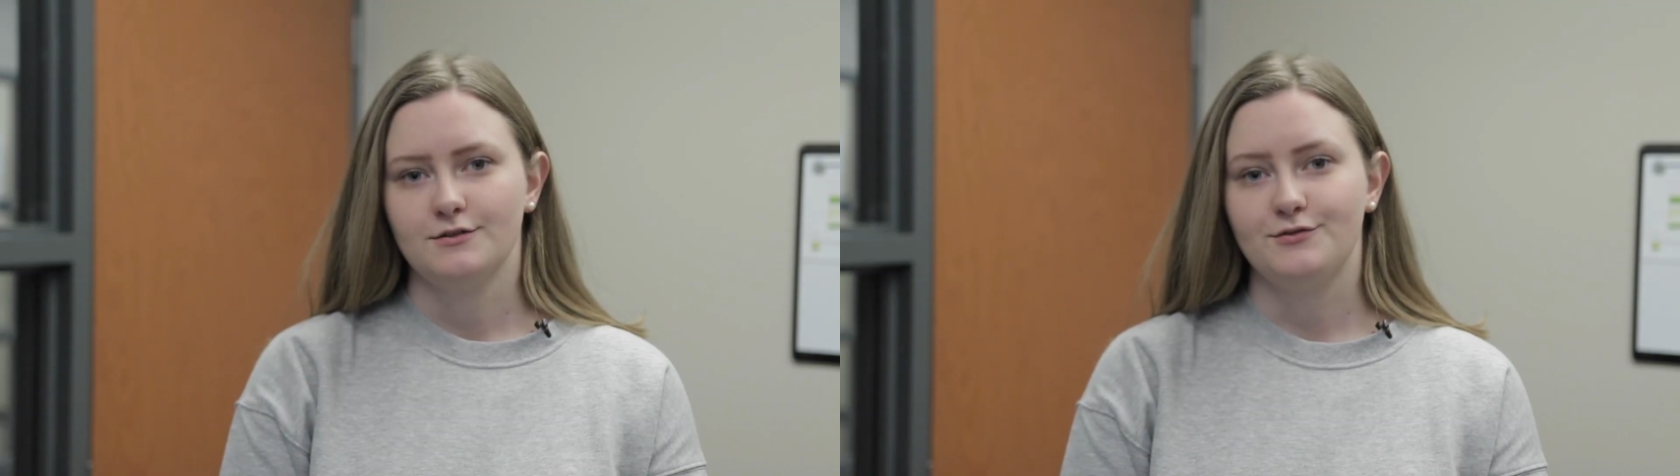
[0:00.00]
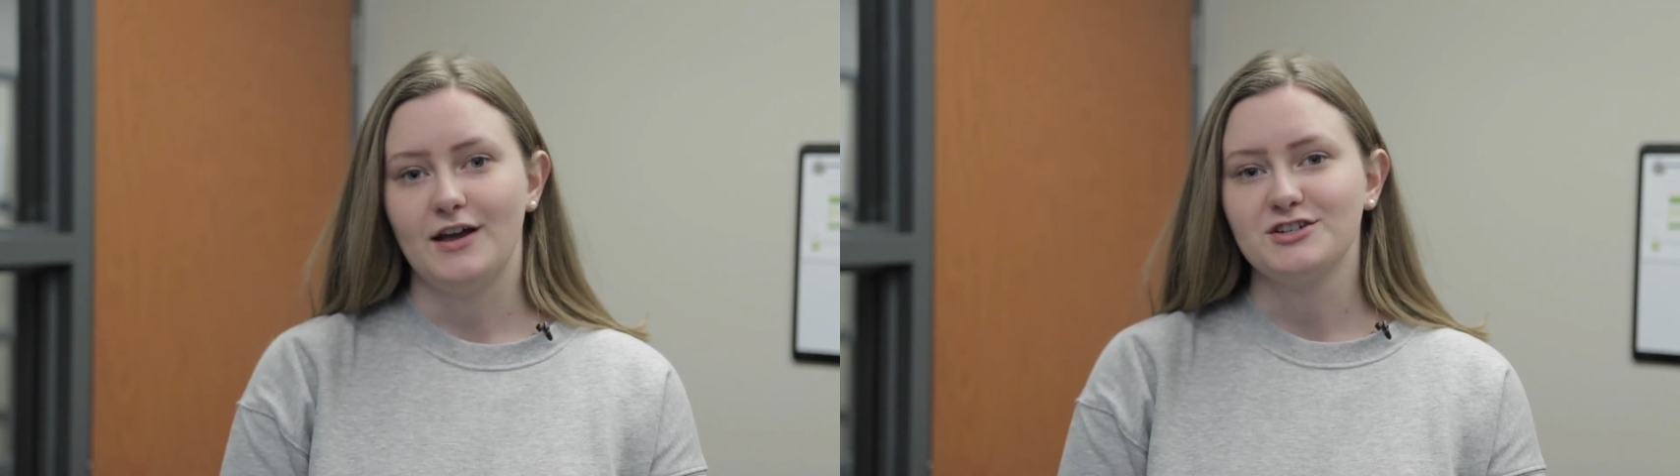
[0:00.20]

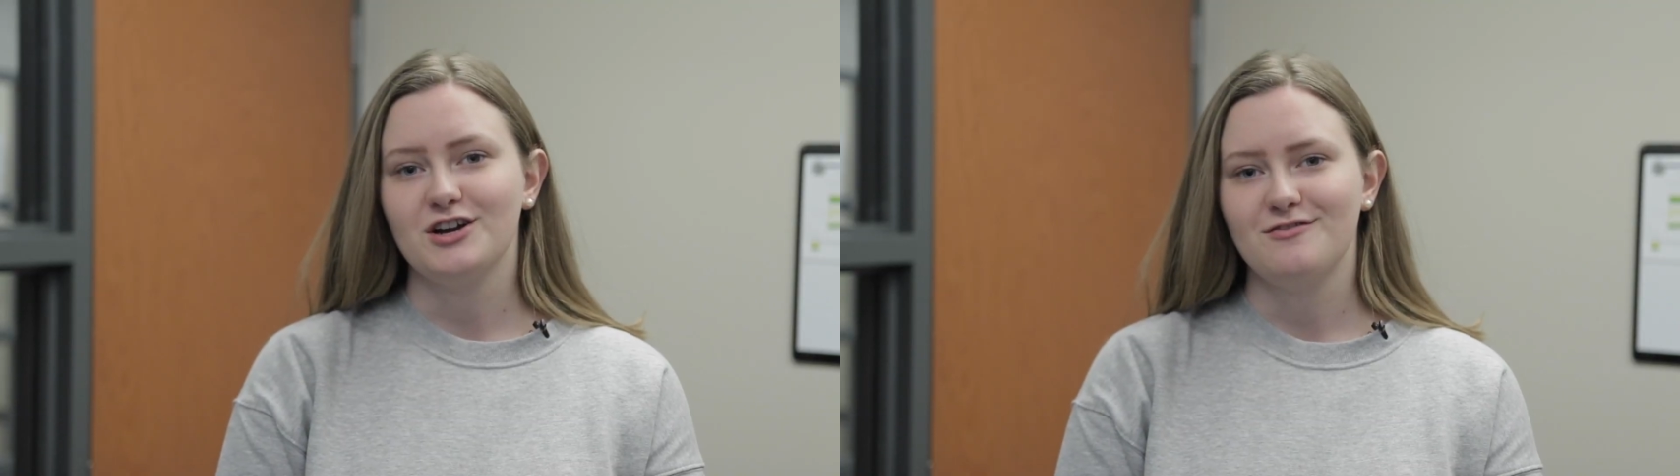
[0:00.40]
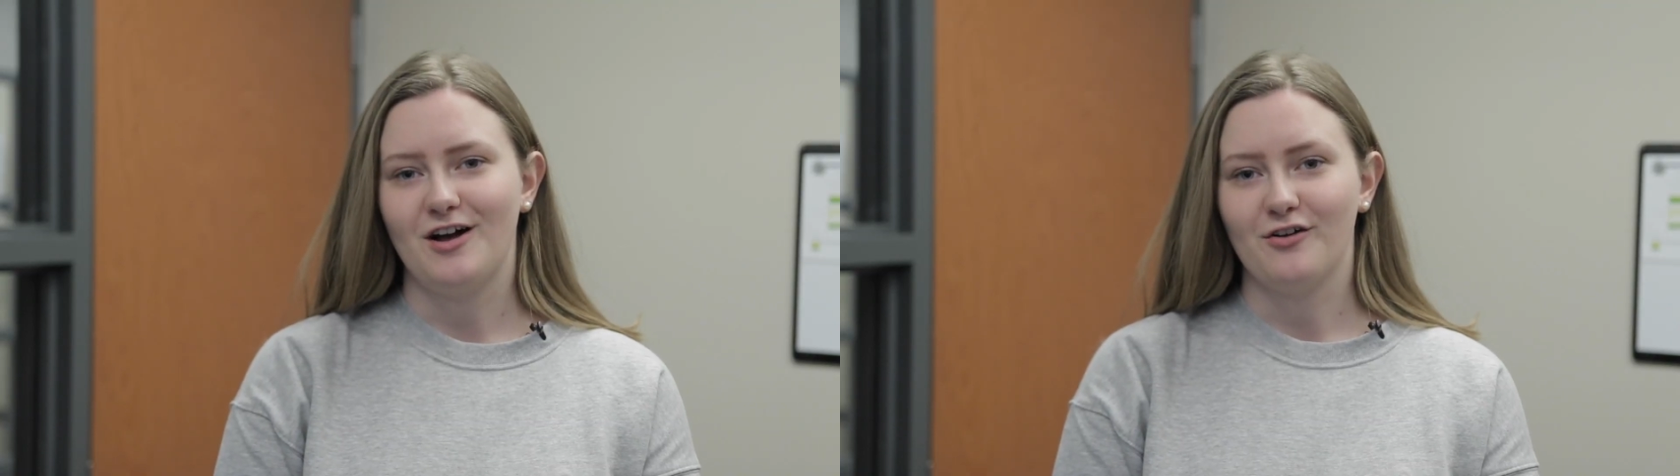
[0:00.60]

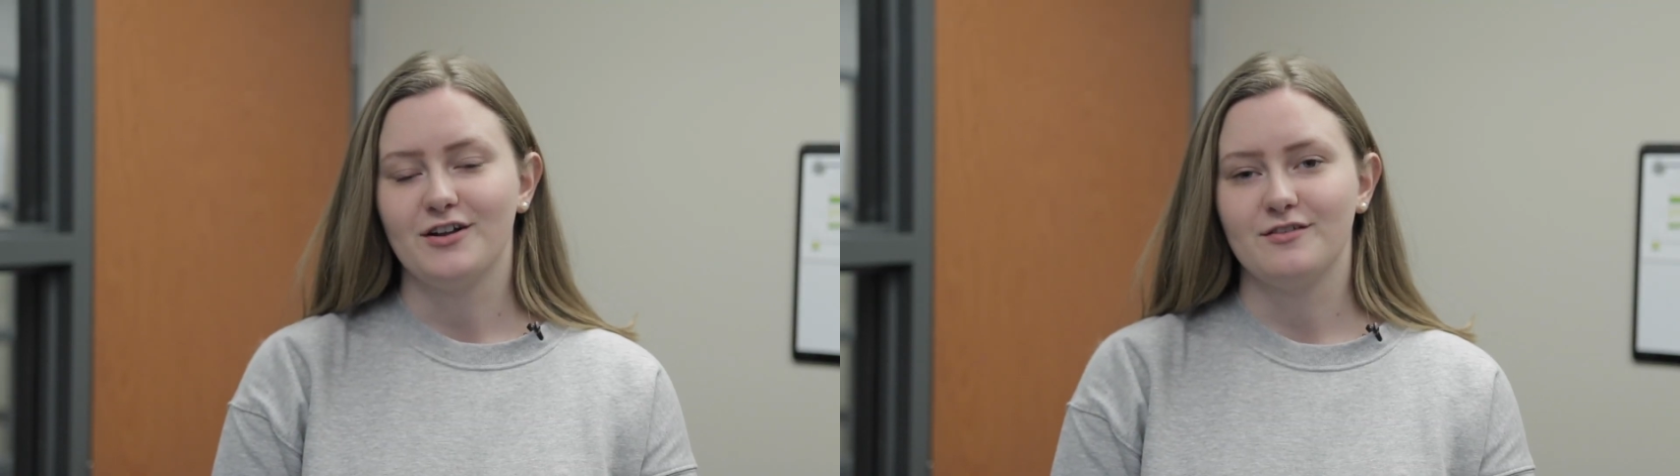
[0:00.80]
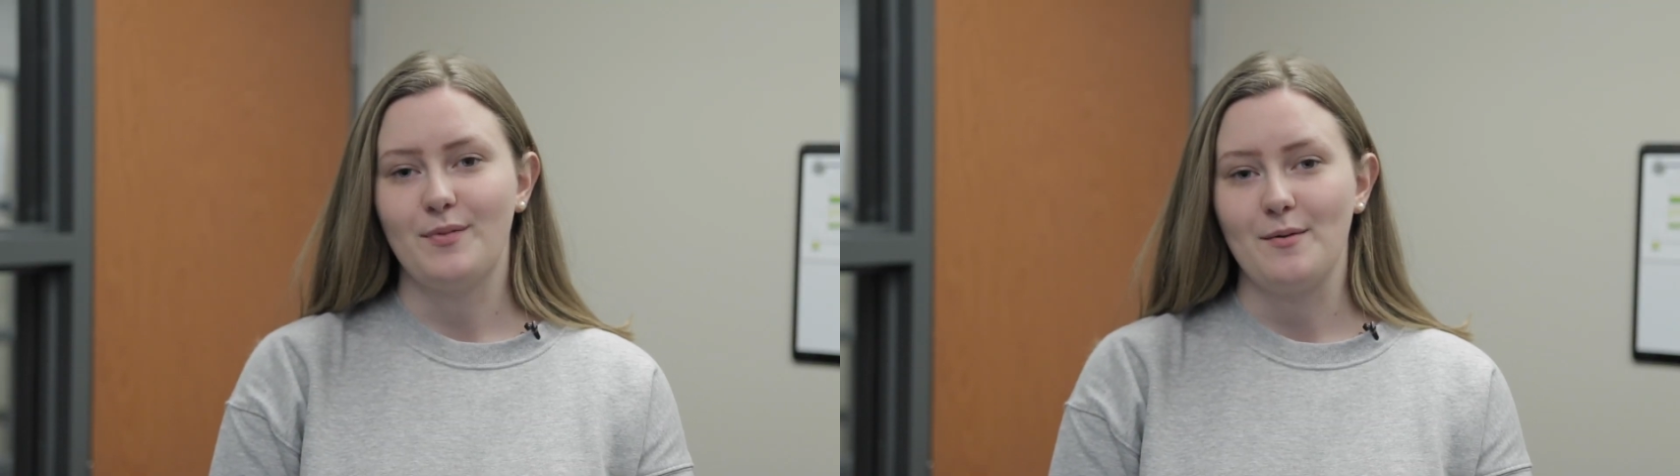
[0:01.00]
Fanshawe
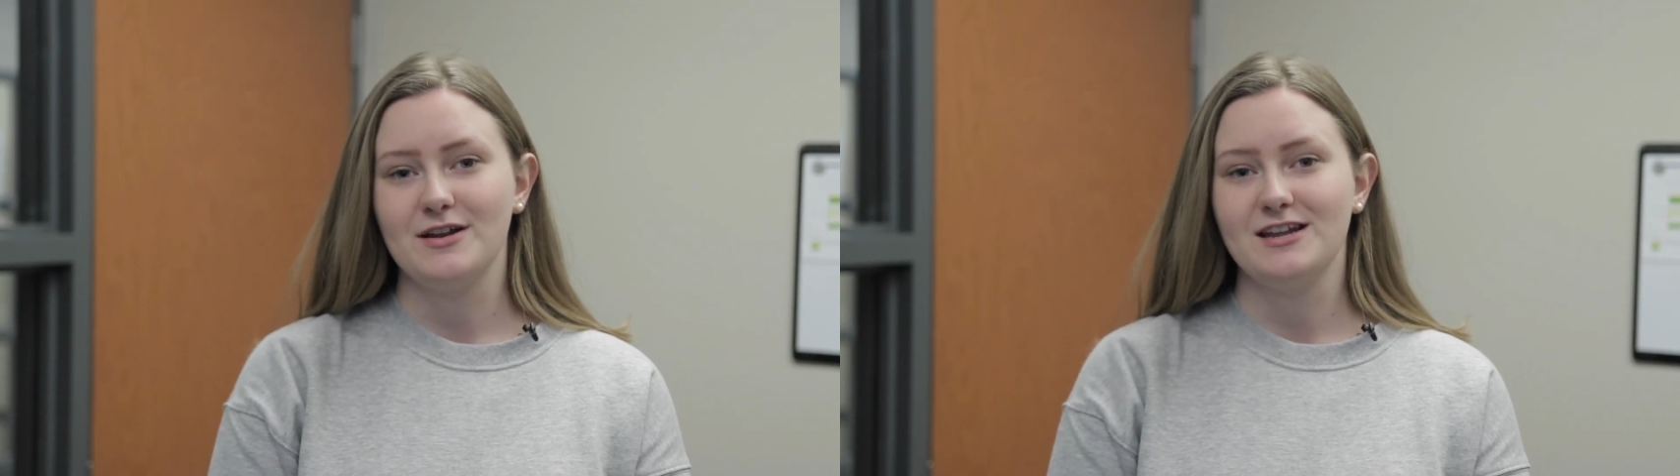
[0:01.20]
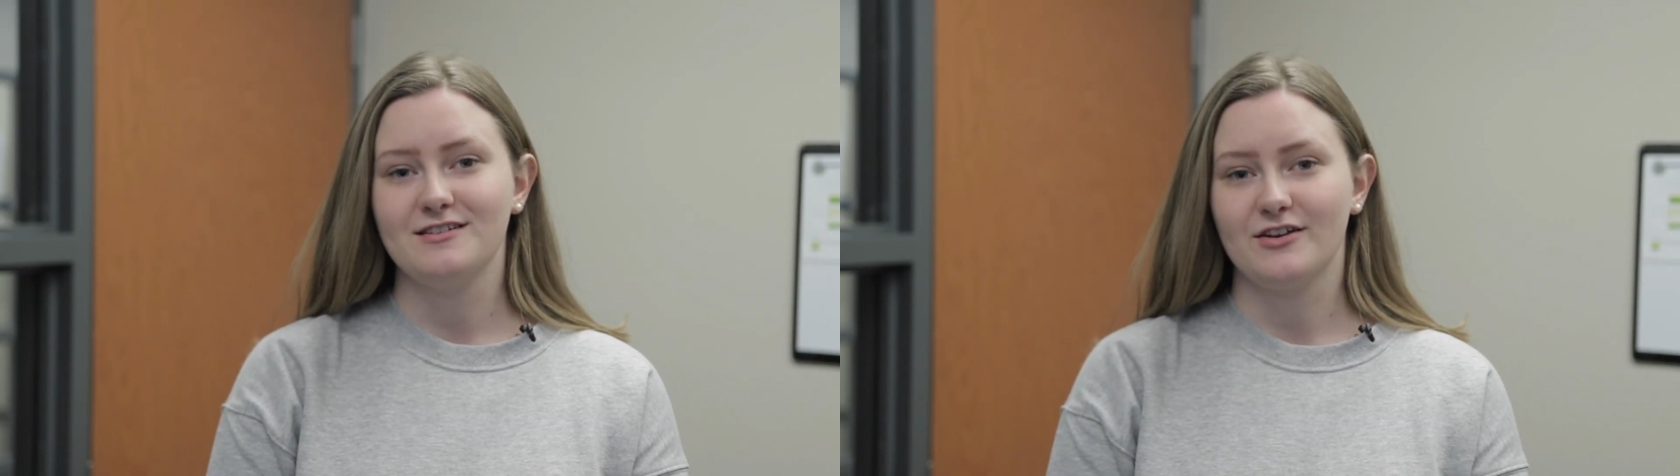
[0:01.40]
Falcons badminton